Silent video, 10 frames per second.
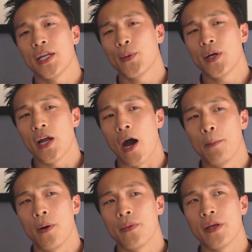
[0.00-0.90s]
hey, you know what?
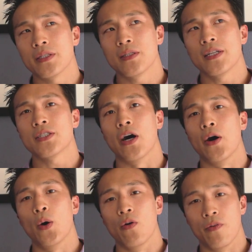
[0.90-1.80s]
How about this?
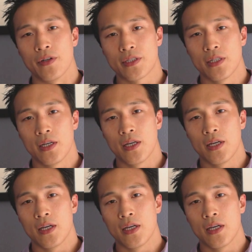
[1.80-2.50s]
Let's all of us